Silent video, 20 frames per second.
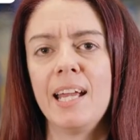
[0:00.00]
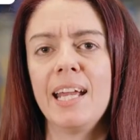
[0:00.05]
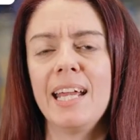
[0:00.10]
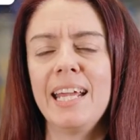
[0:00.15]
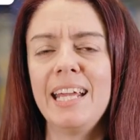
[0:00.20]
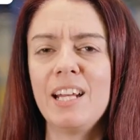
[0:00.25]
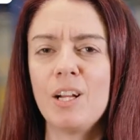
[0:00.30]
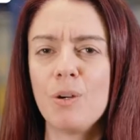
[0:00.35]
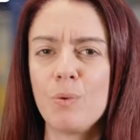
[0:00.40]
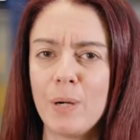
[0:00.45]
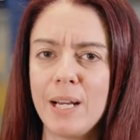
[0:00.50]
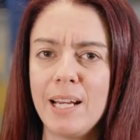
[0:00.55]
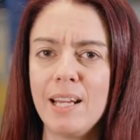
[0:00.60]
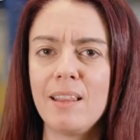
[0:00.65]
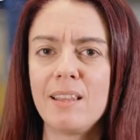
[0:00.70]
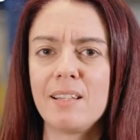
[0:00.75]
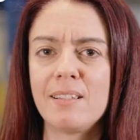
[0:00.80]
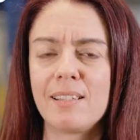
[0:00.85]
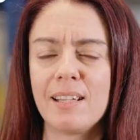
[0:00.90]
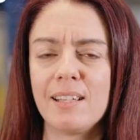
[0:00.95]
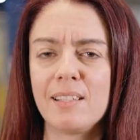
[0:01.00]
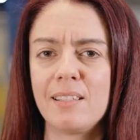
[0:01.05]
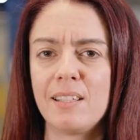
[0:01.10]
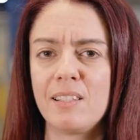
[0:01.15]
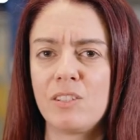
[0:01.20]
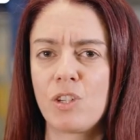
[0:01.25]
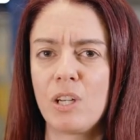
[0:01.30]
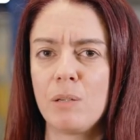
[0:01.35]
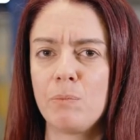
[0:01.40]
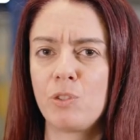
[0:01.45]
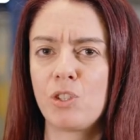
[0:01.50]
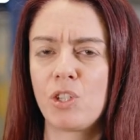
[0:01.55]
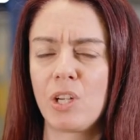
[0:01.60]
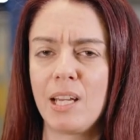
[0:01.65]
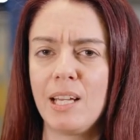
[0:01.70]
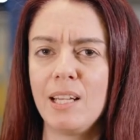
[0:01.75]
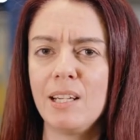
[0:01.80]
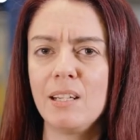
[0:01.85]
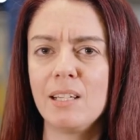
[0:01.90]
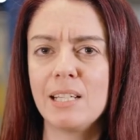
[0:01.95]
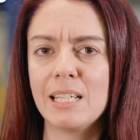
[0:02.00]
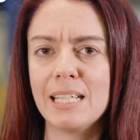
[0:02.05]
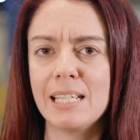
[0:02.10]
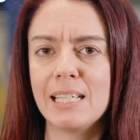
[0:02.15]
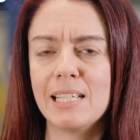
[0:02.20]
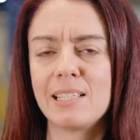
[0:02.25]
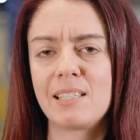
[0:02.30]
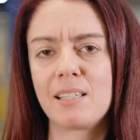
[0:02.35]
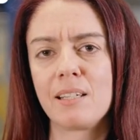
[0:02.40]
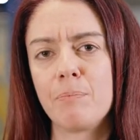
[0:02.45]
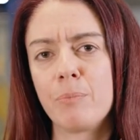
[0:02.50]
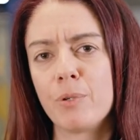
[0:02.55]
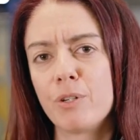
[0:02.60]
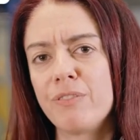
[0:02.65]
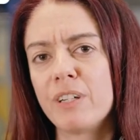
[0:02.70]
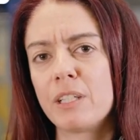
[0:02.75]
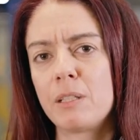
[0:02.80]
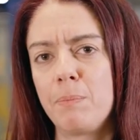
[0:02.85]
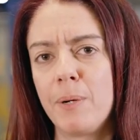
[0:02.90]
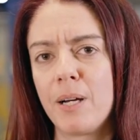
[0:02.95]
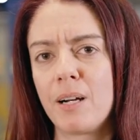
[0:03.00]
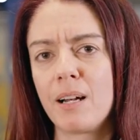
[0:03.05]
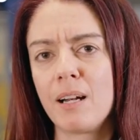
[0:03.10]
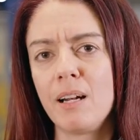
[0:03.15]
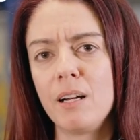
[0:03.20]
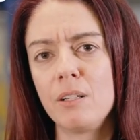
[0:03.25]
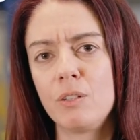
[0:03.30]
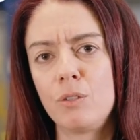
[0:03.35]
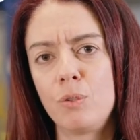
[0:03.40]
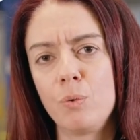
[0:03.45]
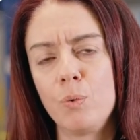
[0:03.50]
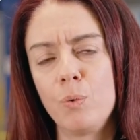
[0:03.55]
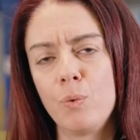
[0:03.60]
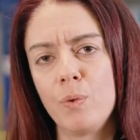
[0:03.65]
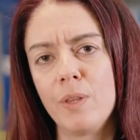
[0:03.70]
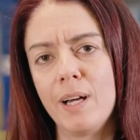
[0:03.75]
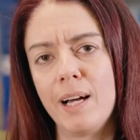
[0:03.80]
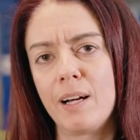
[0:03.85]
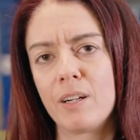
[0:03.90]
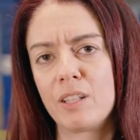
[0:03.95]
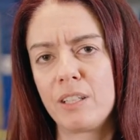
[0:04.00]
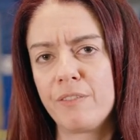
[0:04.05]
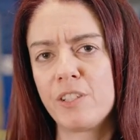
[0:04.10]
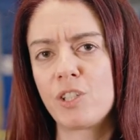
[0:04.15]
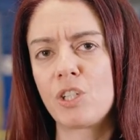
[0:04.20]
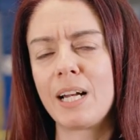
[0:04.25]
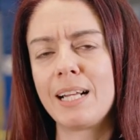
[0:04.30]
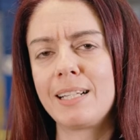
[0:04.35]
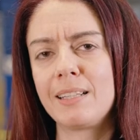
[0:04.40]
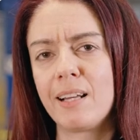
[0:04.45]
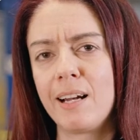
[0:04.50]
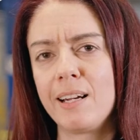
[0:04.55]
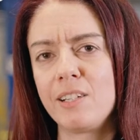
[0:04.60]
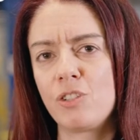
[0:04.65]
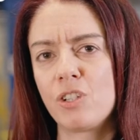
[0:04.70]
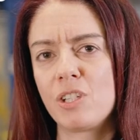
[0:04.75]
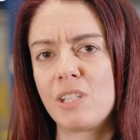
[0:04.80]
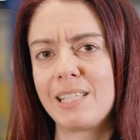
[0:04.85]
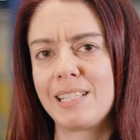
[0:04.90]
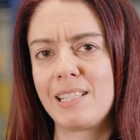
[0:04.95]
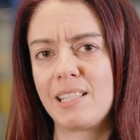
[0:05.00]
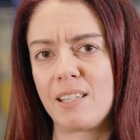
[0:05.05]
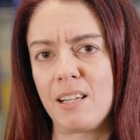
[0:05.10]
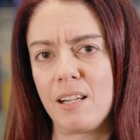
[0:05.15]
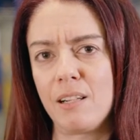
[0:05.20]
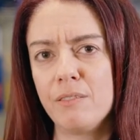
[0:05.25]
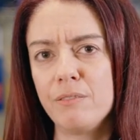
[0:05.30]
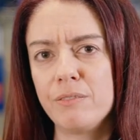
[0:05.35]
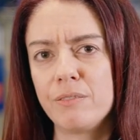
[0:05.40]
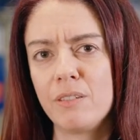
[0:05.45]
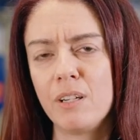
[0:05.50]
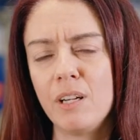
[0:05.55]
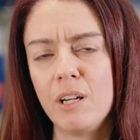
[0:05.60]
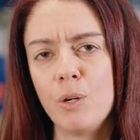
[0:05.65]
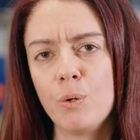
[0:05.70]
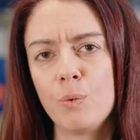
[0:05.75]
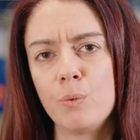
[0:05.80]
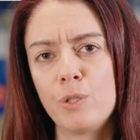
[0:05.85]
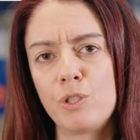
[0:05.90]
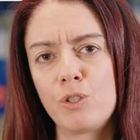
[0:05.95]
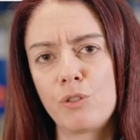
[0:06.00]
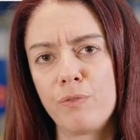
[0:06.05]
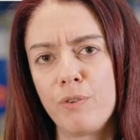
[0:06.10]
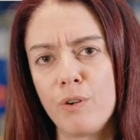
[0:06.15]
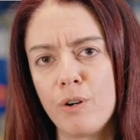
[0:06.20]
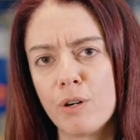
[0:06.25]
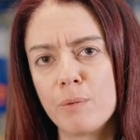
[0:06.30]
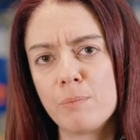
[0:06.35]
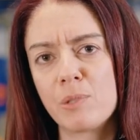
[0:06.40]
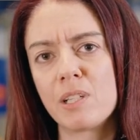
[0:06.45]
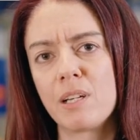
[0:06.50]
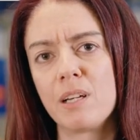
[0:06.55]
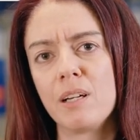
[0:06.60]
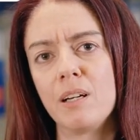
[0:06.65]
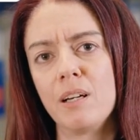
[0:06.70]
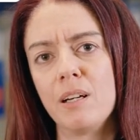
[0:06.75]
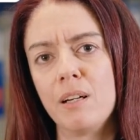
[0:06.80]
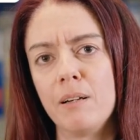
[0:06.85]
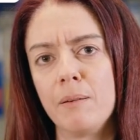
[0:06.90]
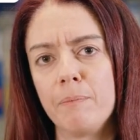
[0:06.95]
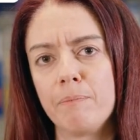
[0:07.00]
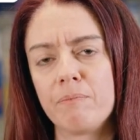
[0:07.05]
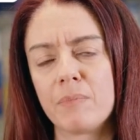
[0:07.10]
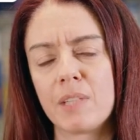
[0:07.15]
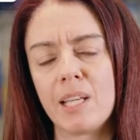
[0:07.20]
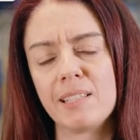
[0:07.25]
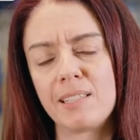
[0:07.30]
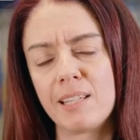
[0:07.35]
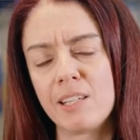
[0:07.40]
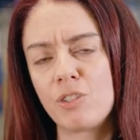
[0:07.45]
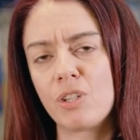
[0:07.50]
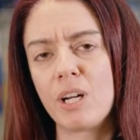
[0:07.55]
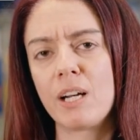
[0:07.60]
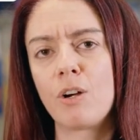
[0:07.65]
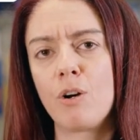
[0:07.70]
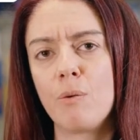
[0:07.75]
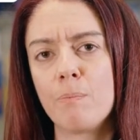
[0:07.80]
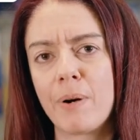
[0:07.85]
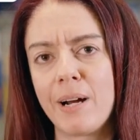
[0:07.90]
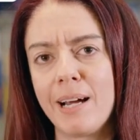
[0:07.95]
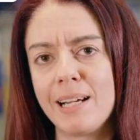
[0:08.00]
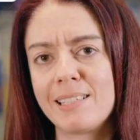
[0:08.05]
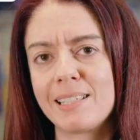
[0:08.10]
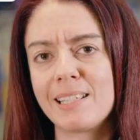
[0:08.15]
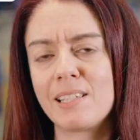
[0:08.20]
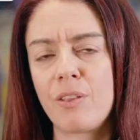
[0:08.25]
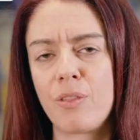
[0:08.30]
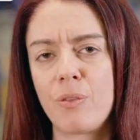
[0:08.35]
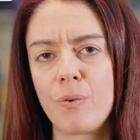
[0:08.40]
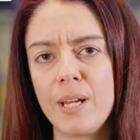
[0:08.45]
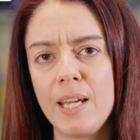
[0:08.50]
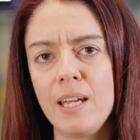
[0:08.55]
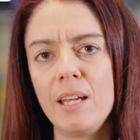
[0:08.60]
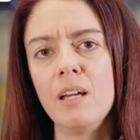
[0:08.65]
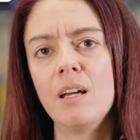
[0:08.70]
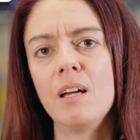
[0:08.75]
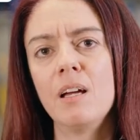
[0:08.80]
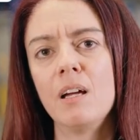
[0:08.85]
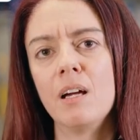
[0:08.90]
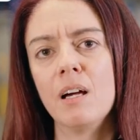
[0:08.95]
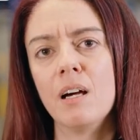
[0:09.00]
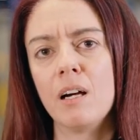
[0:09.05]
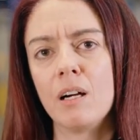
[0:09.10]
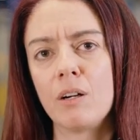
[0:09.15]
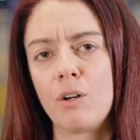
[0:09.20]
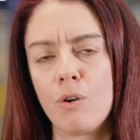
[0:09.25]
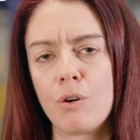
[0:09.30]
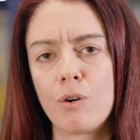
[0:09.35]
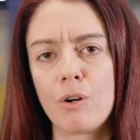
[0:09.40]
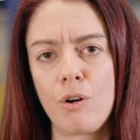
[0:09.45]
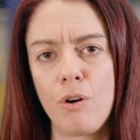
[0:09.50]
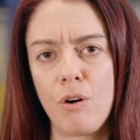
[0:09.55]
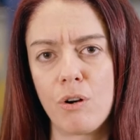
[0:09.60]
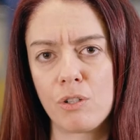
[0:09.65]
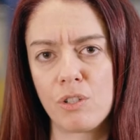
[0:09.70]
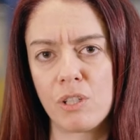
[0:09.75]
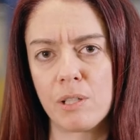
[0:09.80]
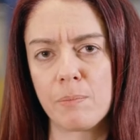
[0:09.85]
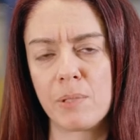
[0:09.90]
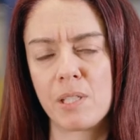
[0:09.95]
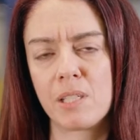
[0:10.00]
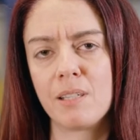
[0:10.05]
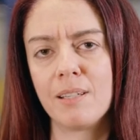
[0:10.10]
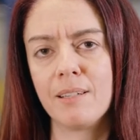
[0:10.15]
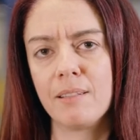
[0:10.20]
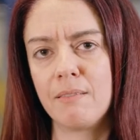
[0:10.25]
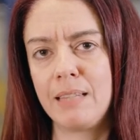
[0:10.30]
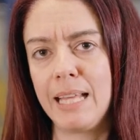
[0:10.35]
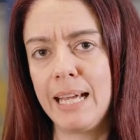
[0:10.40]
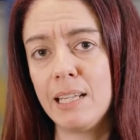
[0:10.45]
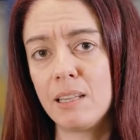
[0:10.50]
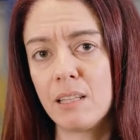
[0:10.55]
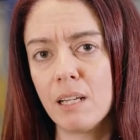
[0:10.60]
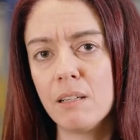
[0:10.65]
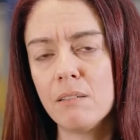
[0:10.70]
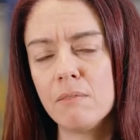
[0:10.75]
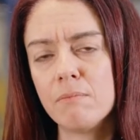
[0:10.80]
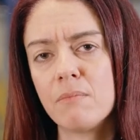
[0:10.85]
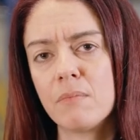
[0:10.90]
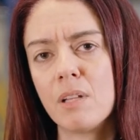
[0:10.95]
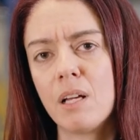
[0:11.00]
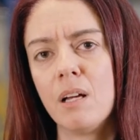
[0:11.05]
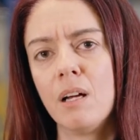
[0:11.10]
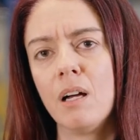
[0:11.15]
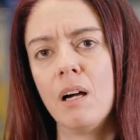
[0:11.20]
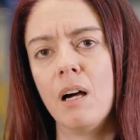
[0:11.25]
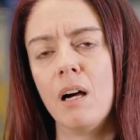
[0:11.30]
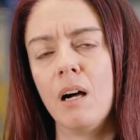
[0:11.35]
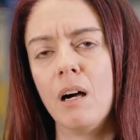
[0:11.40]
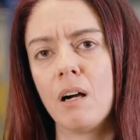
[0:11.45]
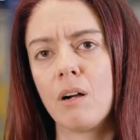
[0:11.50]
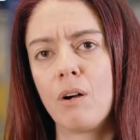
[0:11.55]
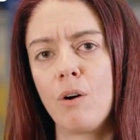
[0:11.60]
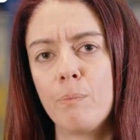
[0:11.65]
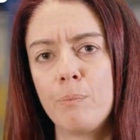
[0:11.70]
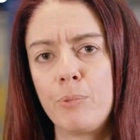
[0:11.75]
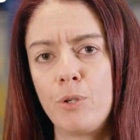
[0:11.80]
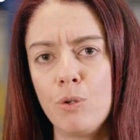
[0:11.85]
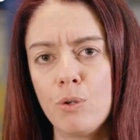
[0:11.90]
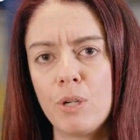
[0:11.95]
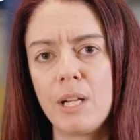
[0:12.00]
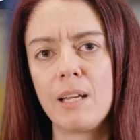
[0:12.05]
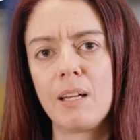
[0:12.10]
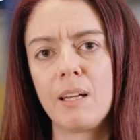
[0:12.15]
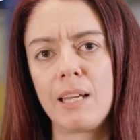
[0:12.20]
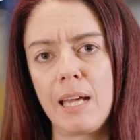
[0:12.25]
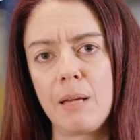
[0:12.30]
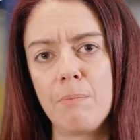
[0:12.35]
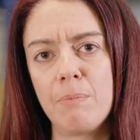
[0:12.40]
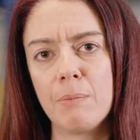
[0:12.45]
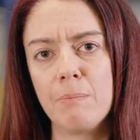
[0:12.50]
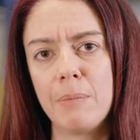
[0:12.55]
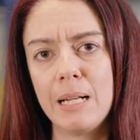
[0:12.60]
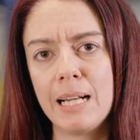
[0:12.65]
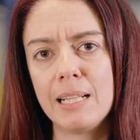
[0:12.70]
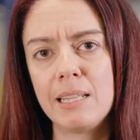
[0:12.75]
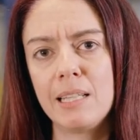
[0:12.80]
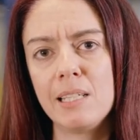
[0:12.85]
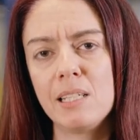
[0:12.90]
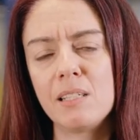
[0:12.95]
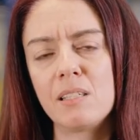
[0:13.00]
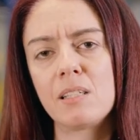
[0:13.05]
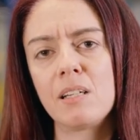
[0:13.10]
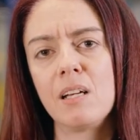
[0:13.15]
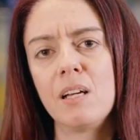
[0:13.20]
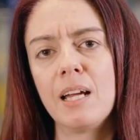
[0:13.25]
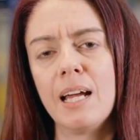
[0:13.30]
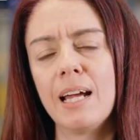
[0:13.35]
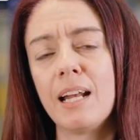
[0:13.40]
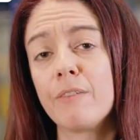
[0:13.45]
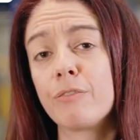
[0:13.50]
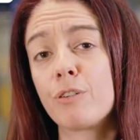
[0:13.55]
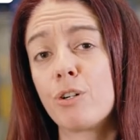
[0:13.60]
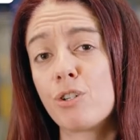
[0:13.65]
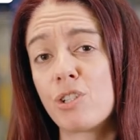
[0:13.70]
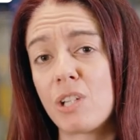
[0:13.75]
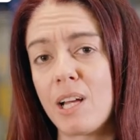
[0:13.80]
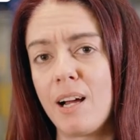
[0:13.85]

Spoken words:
In a way, this SHM chain is a perfect parallel to artificial intelligence itself, which forms essentially comprises three core concepts: data, computing capabilities, and of course